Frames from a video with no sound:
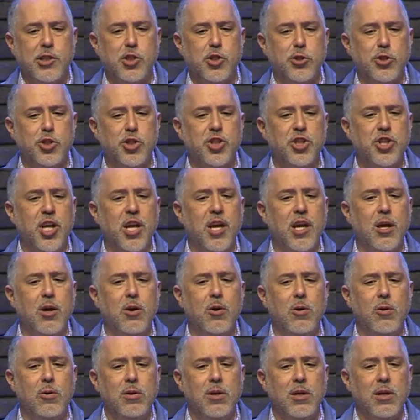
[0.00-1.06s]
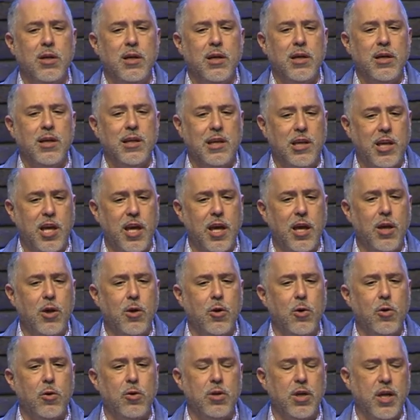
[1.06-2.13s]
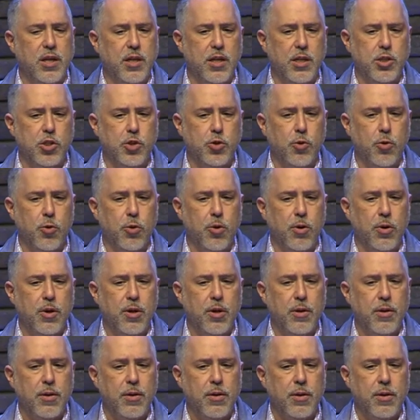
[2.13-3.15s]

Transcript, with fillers: to steal, kill, and destroy.